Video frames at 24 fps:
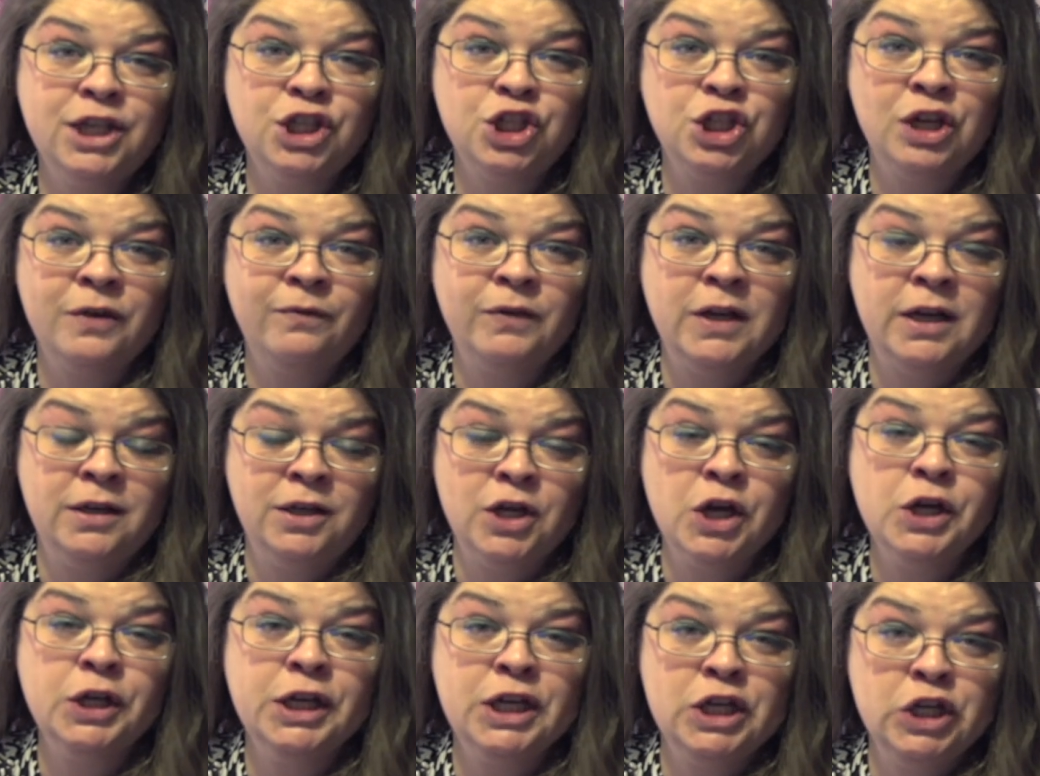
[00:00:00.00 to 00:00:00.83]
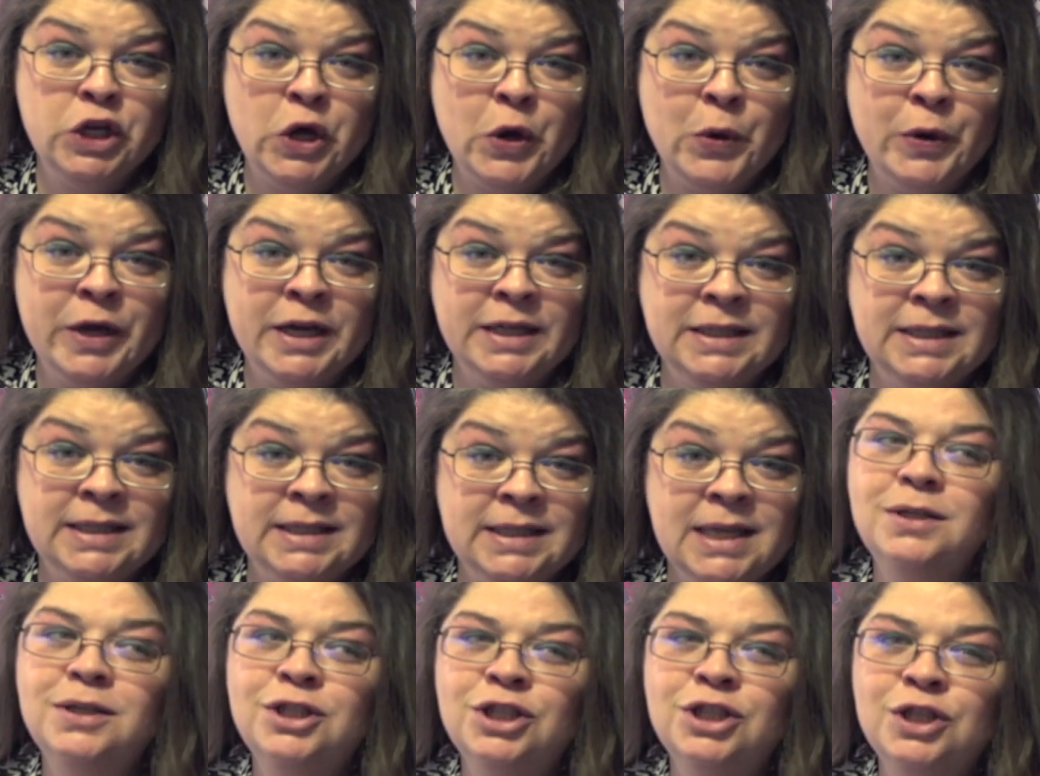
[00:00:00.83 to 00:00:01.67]
shift at Dunkin'
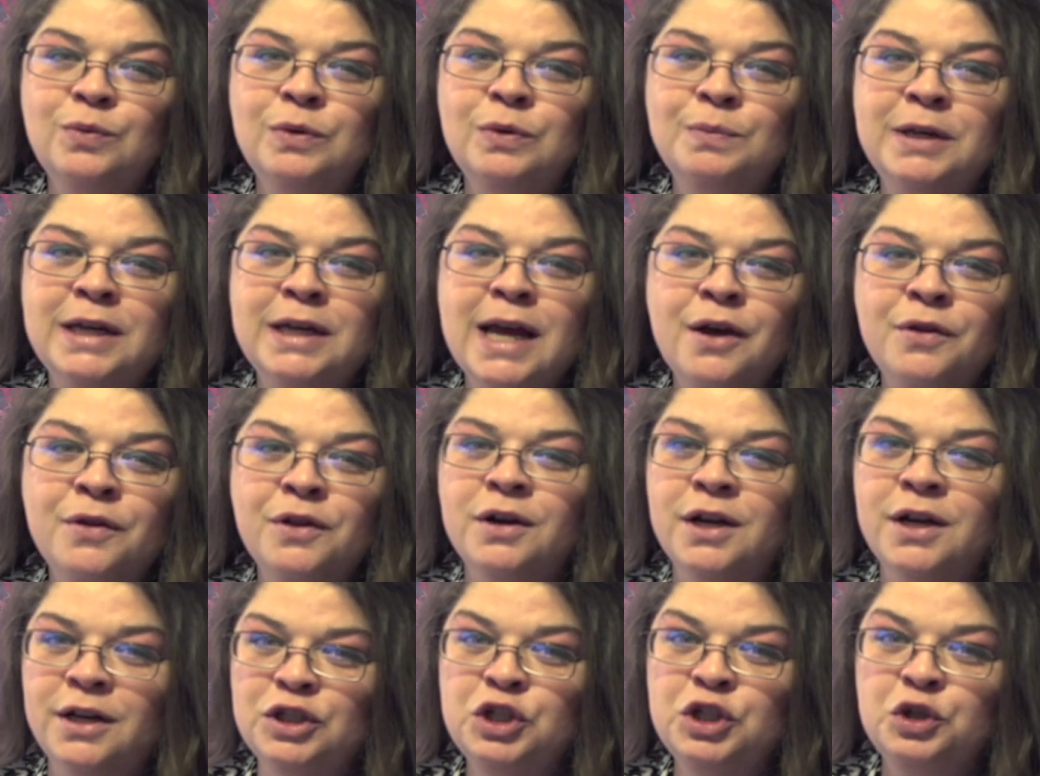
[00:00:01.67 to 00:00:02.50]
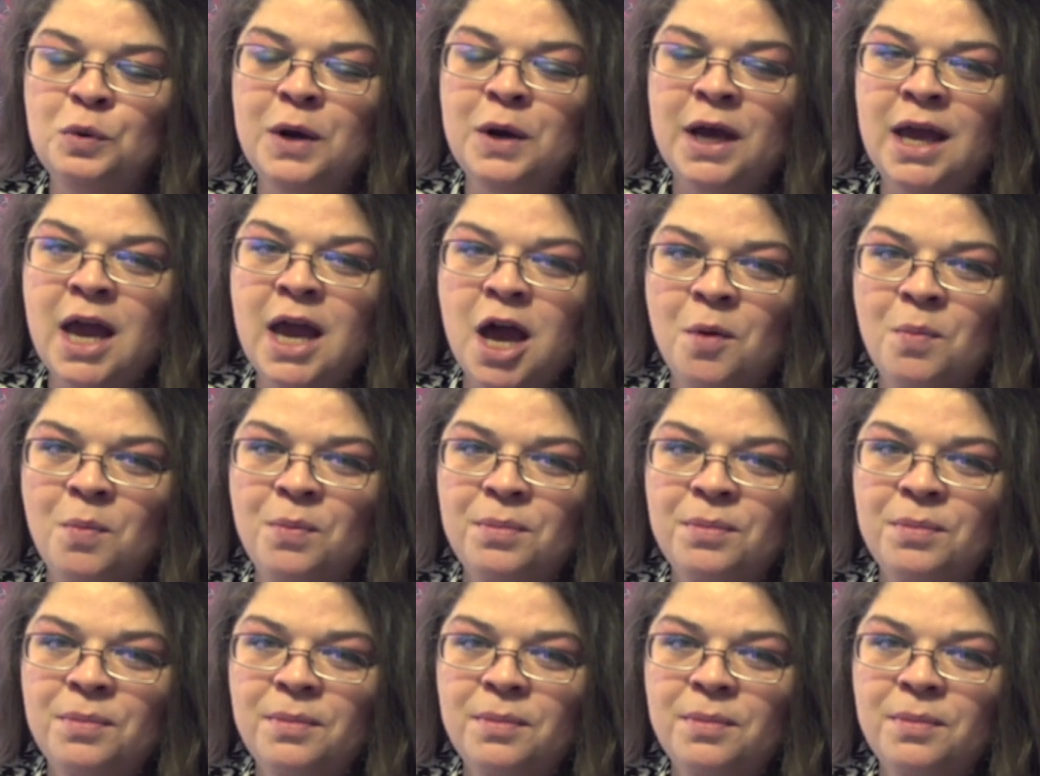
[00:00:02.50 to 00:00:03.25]
Donuts. She would be down there at 2 a.m.